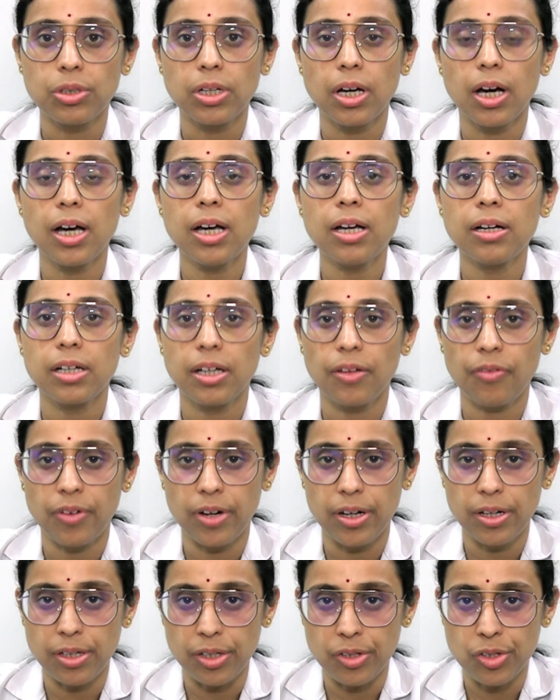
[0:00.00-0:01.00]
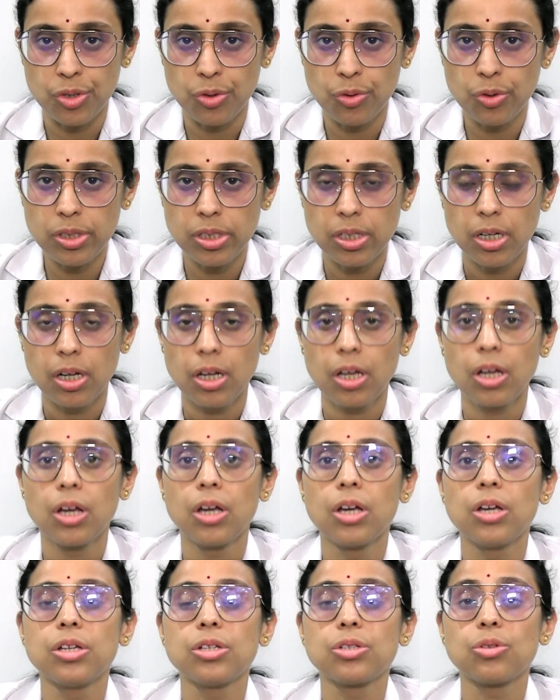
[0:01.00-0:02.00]
to the different tissues.
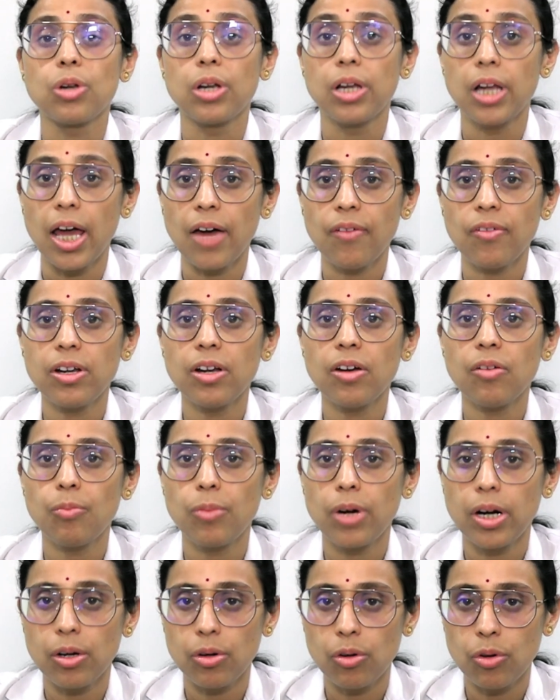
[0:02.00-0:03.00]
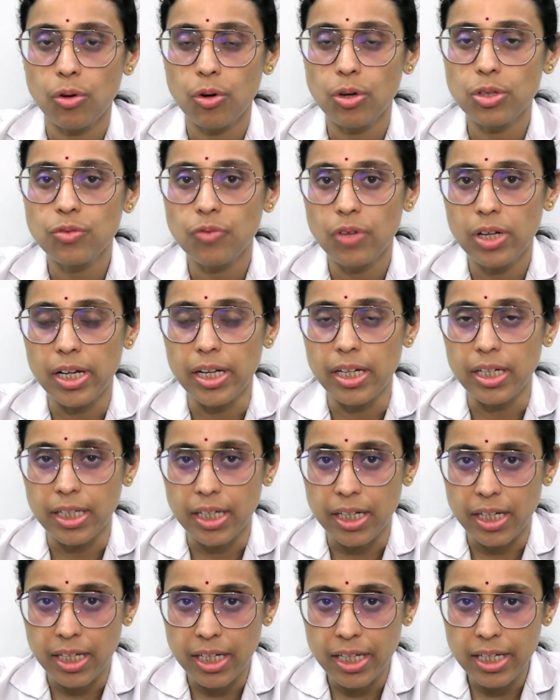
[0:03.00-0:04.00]
So level of blood glucose will
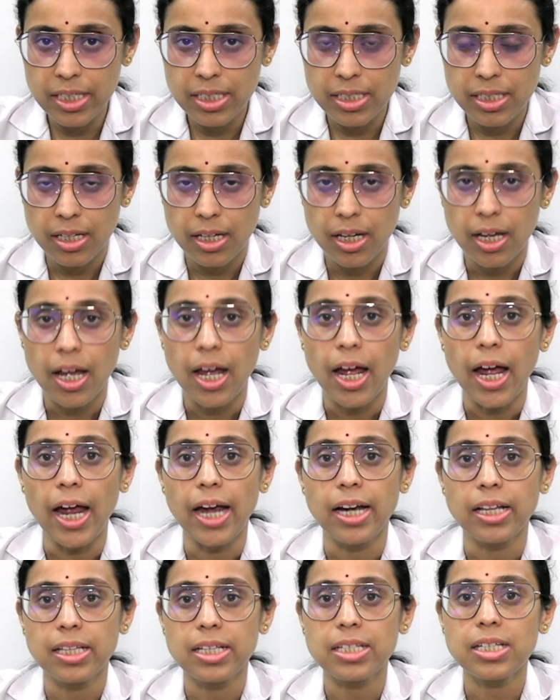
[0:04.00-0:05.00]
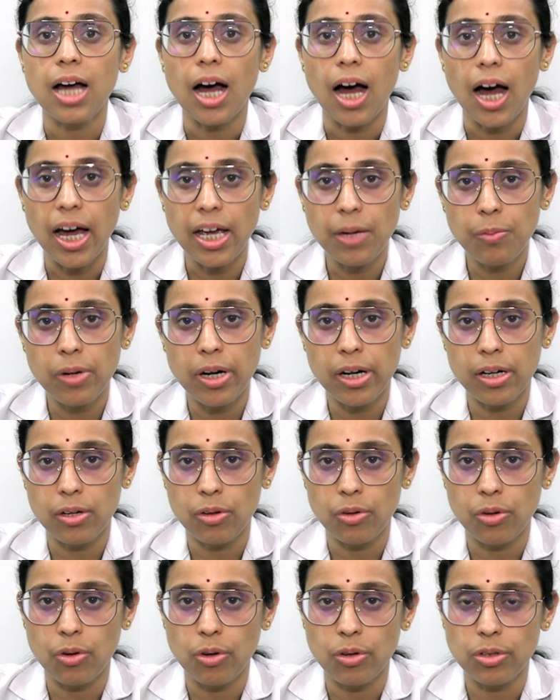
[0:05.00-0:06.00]
increase, and this high blood
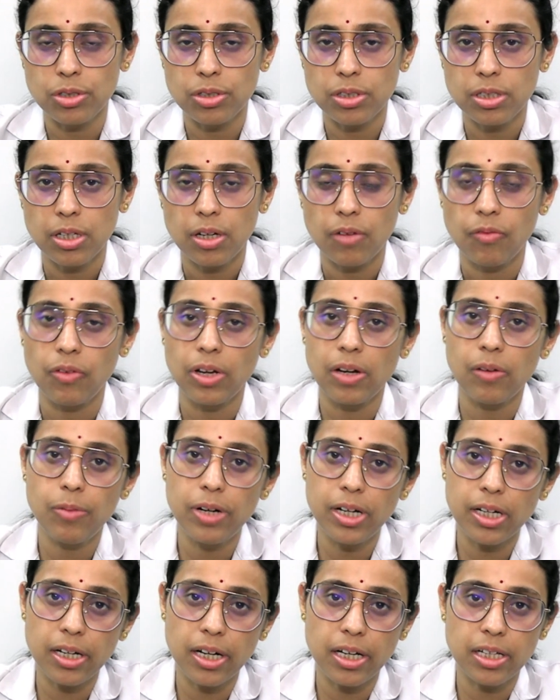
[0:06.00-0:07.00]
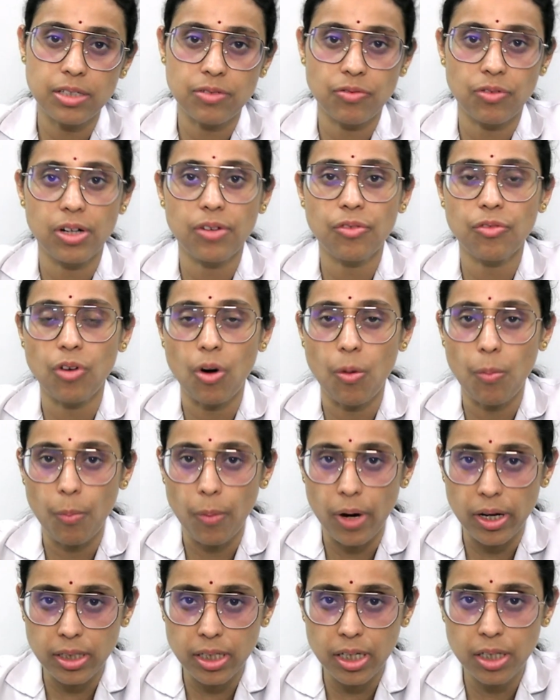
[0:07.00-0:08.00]
glucose will be transferred
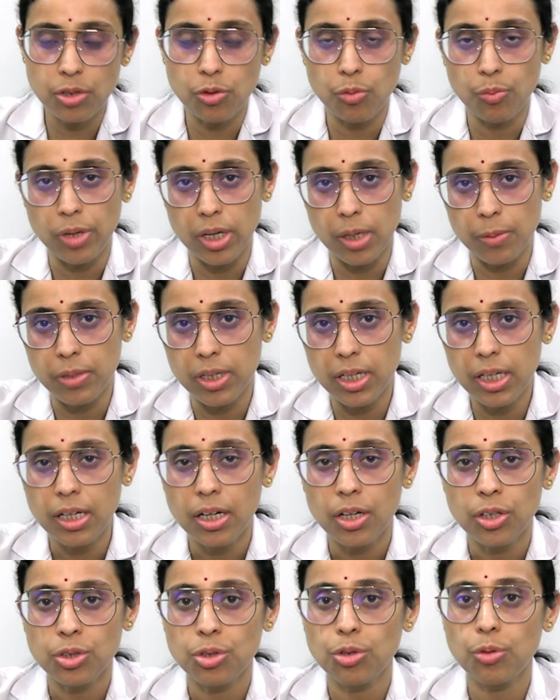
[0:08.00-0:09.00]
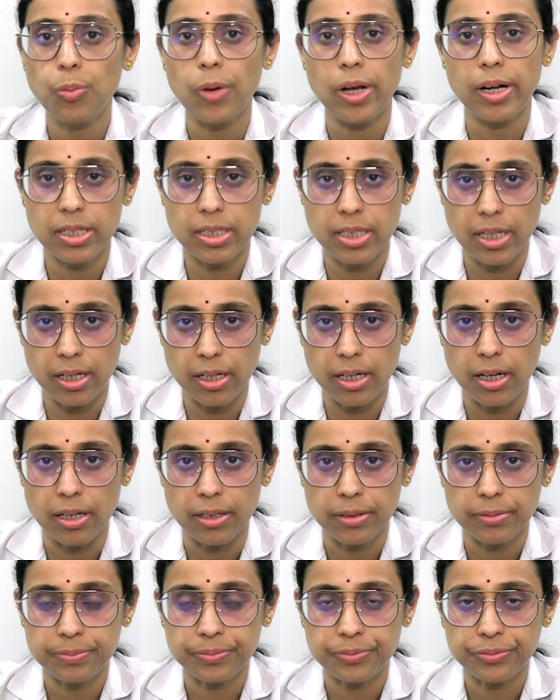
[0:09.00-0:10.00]
from mother to baby through
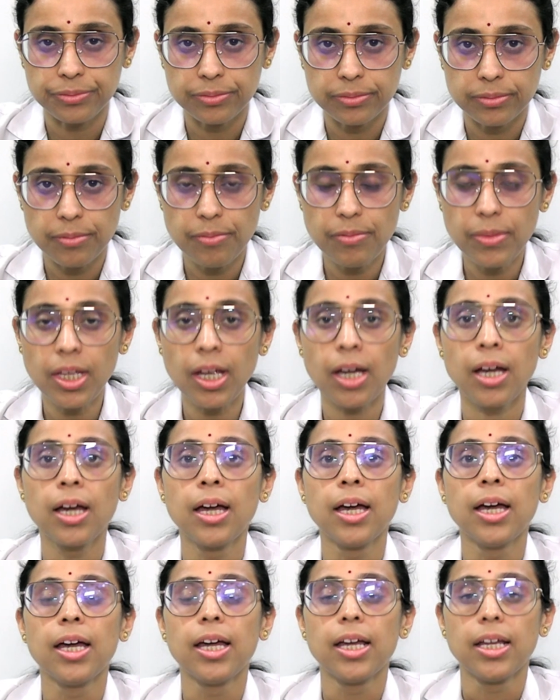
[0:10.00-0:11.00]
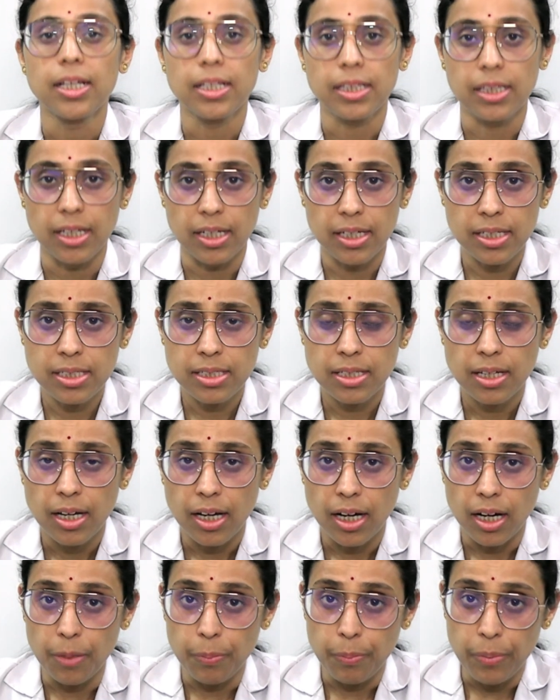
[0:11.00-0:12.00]
placenta. Thus,
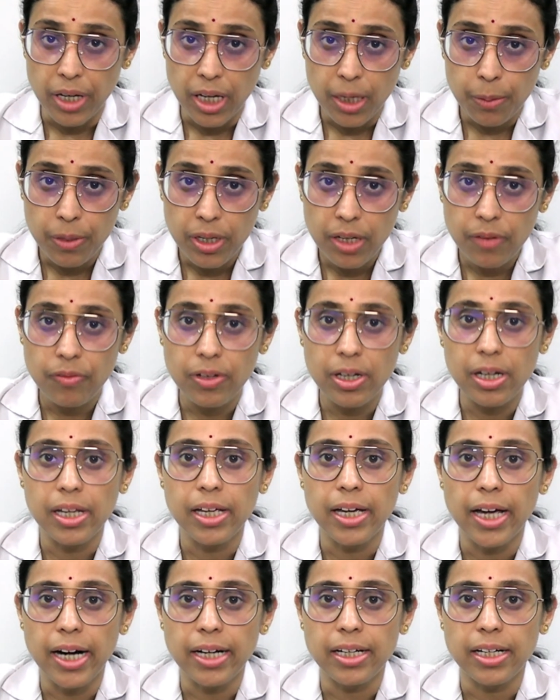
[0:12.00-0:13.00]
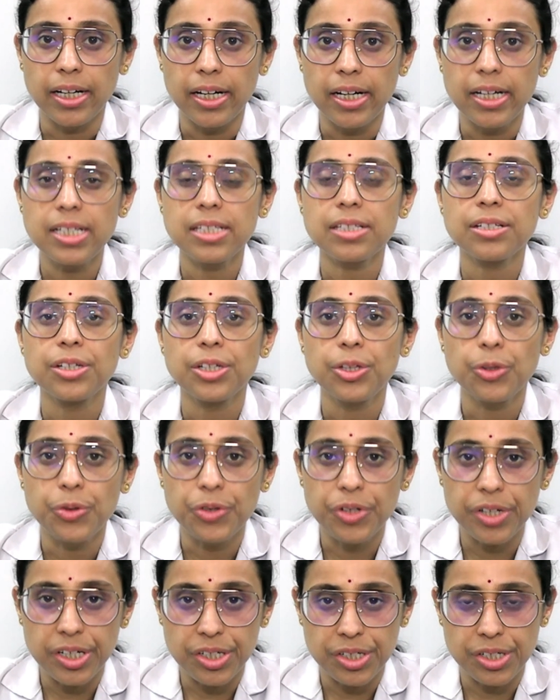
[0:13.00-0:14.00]
a baby will get its
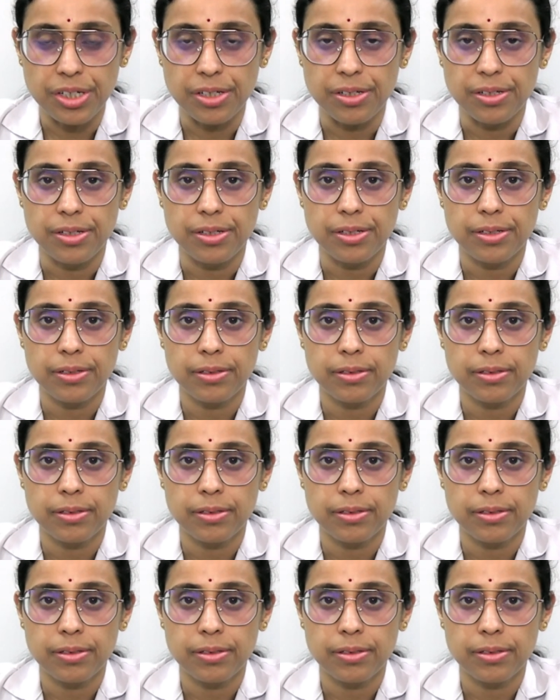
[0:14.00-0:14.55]
nutrition.